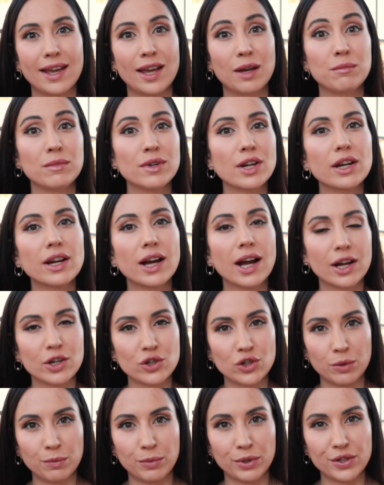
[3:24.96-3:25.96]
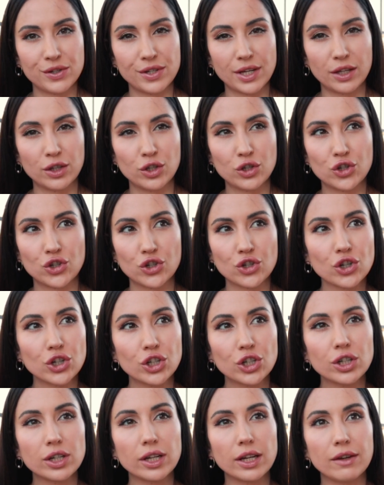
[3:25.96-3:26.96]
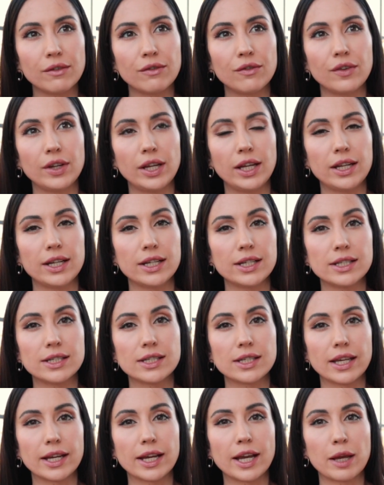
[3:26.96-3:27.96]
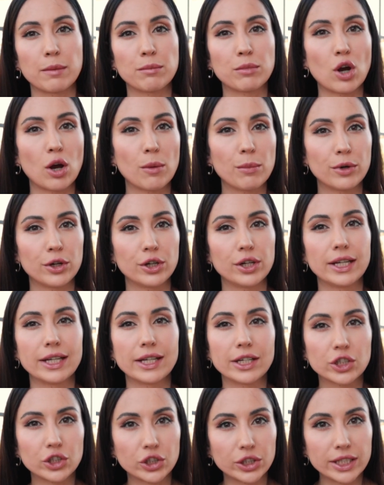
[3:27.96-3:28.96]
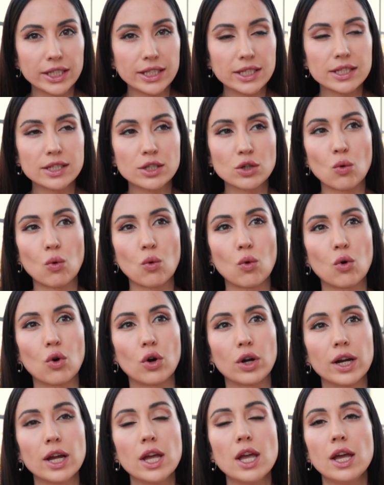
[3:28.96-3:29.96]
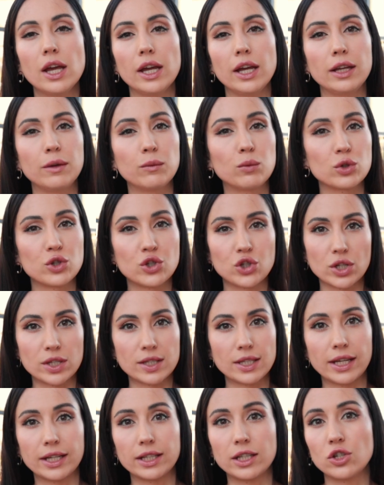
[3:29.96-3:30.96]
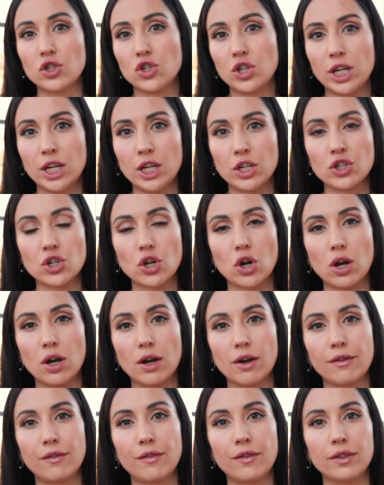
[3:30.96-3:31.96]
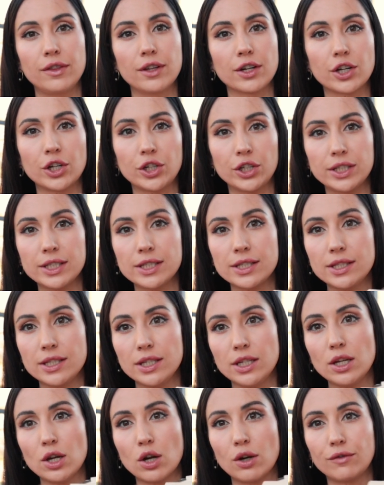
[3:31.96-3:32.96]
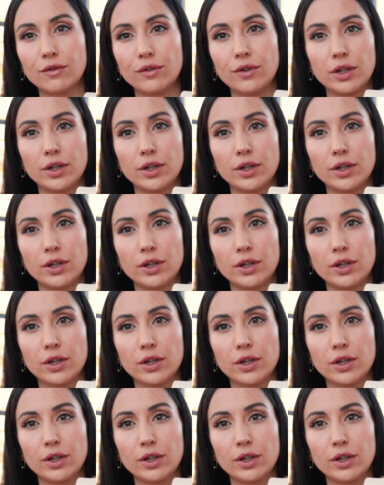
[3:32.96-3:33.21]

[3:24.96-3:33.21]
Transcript: am not 100% sure if it is like a proper increase or it was just like the change of the currency of